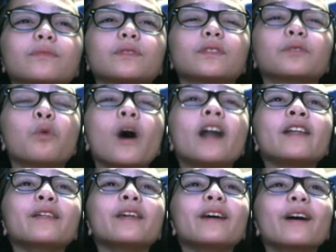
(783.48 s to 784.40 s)
what
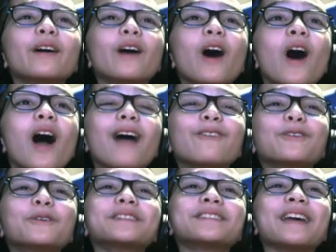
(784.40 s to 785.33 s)
is it okay.
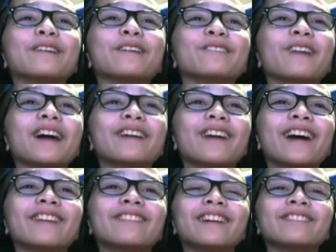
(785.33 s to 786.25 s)
everyone's saying red
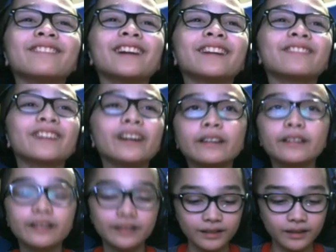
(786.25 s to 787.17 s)
red red red red,
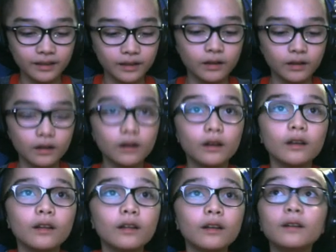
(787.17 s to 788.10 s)
red.
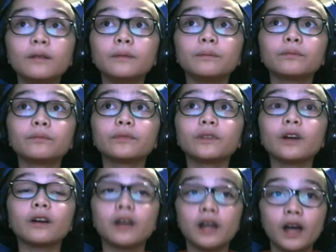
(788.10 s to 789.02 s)
it's red okay